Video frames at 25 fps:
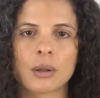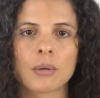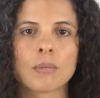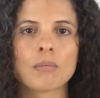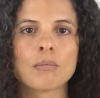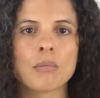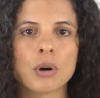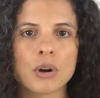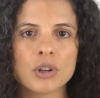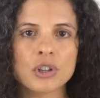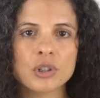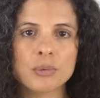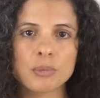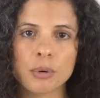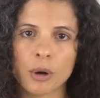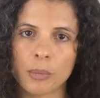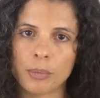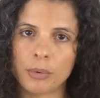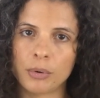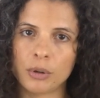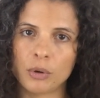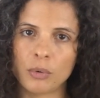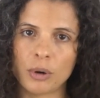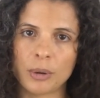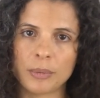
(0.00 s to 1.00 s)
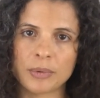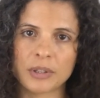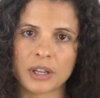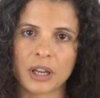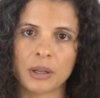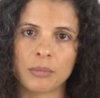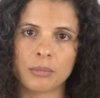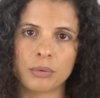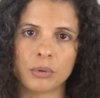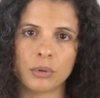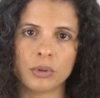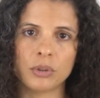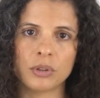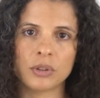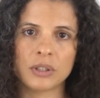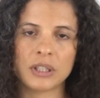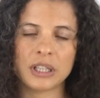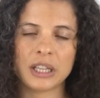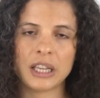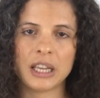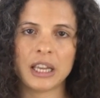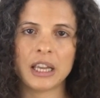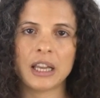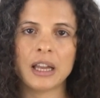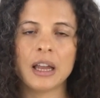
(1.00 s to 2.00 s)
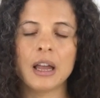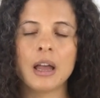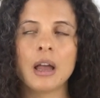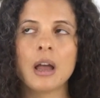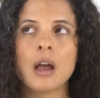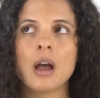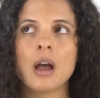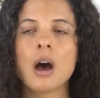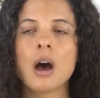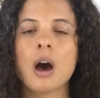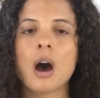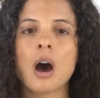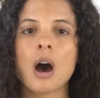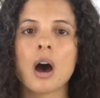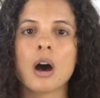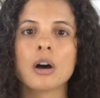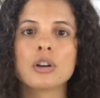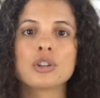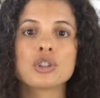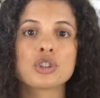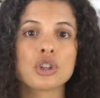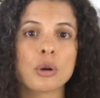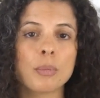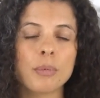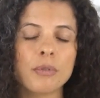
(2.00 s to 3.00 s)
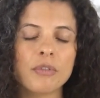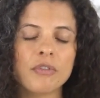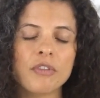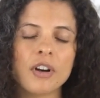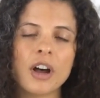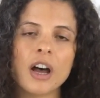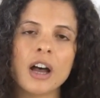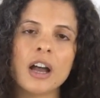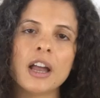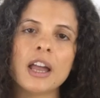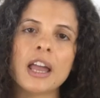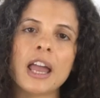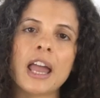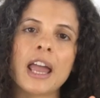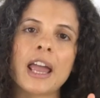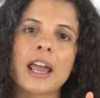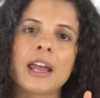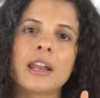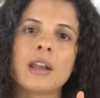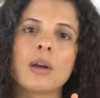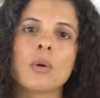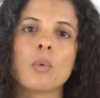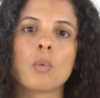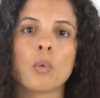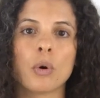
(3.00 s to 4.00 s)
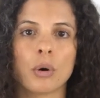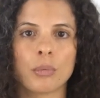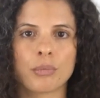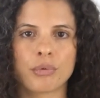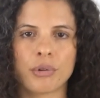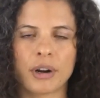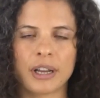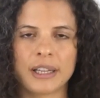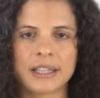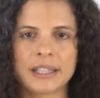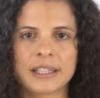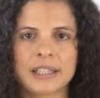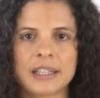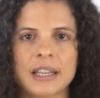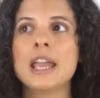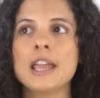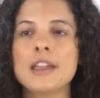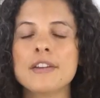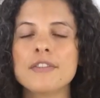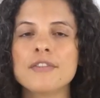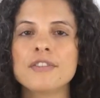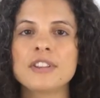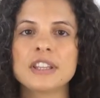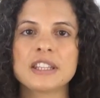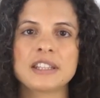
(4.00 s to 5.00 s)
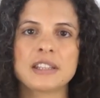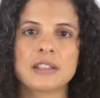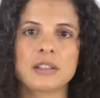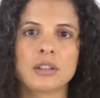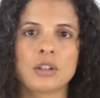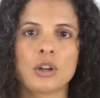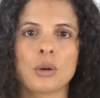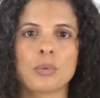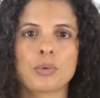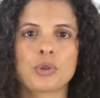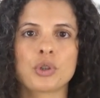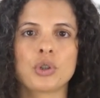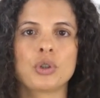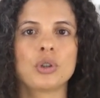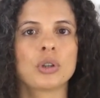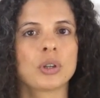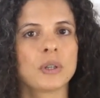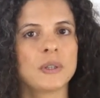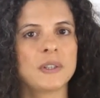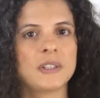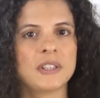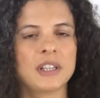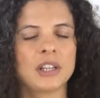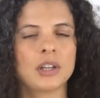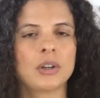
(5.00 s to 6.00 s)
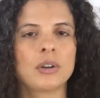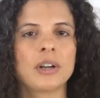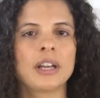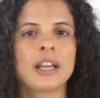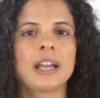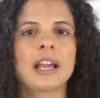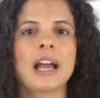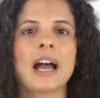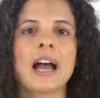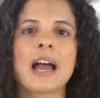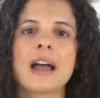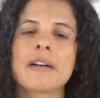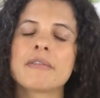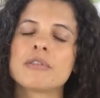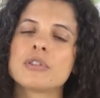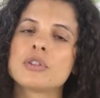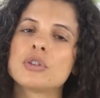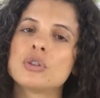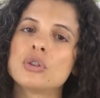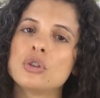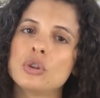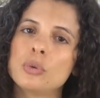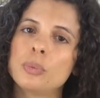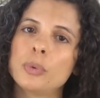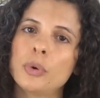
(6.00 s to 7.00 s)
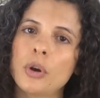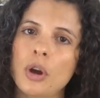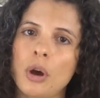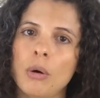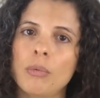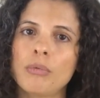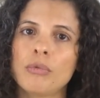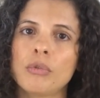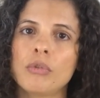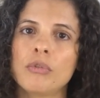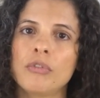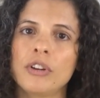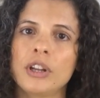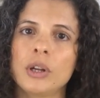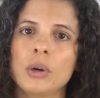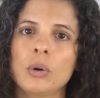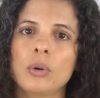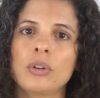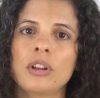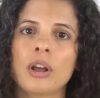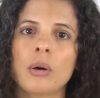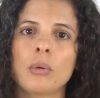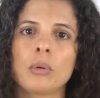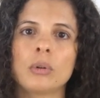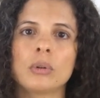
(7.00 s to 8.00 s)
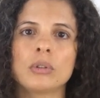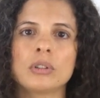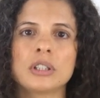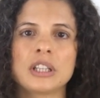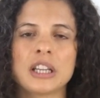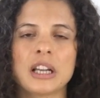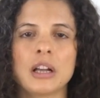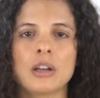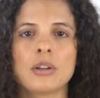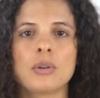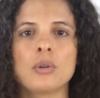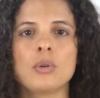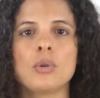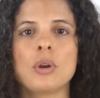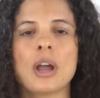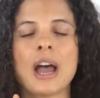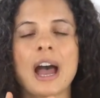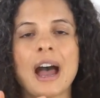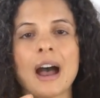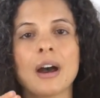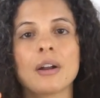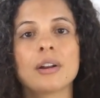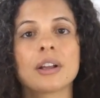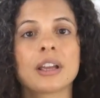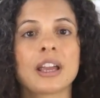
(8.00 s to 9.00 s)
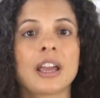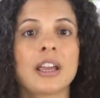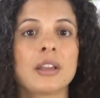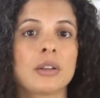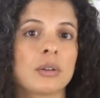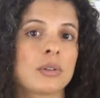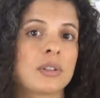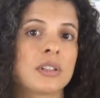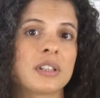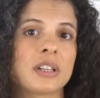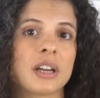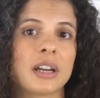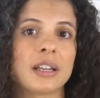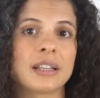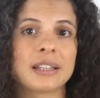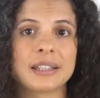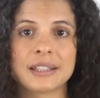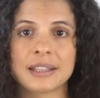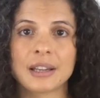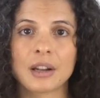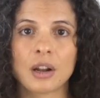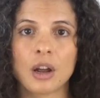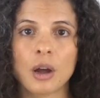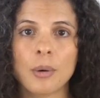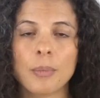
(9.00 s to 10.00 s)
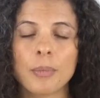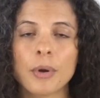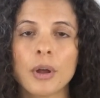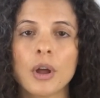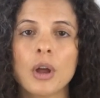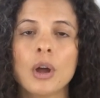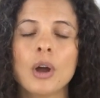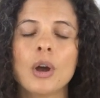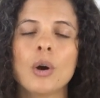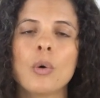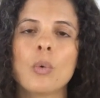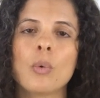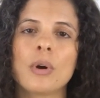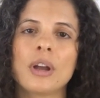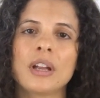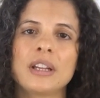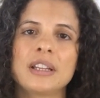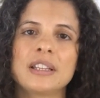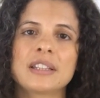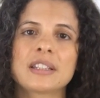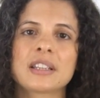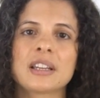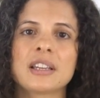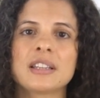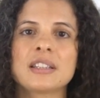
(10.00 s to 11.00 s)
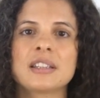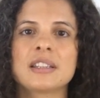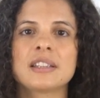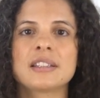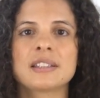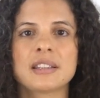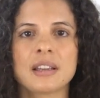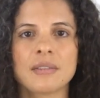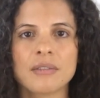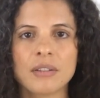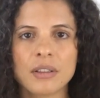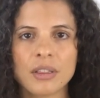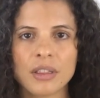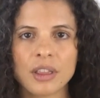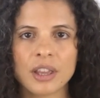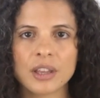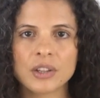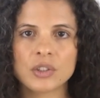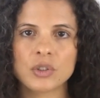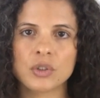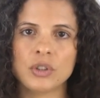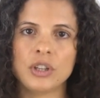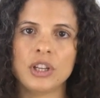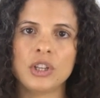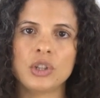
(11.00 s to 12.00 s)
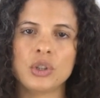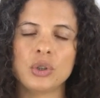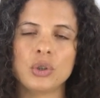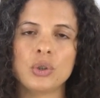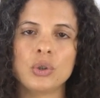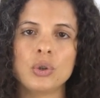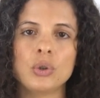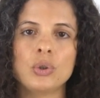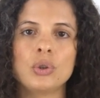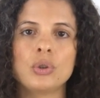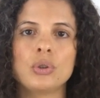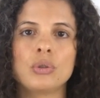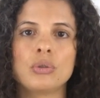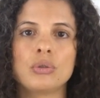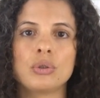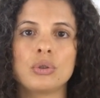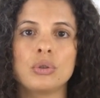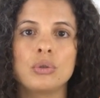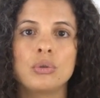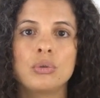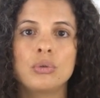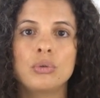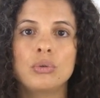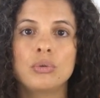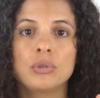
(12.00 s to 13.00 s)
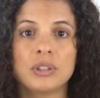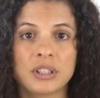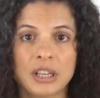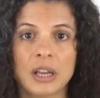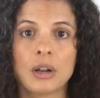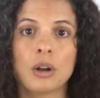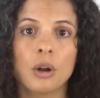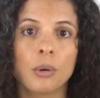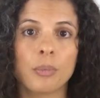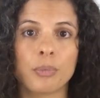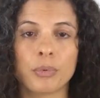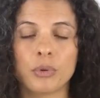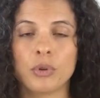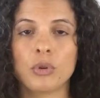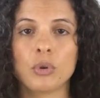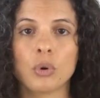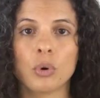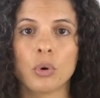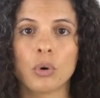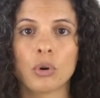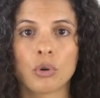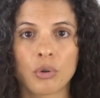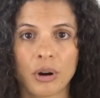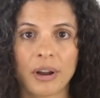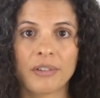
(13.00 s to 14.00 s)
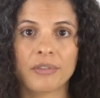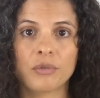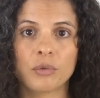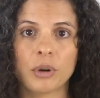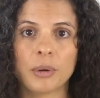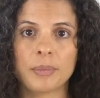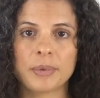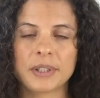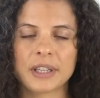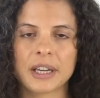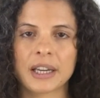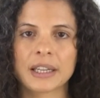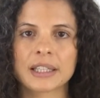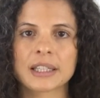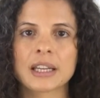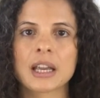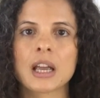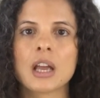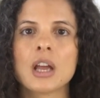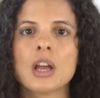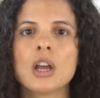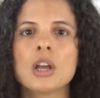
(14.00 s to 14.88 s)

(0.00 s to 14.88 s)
The most popular website builders here are Shopify and WordPress. If this is an option you're considering, I have a super helpful video that will tell you how to get your site set up, where I discuss the 7 things you need to do to set up your craft website.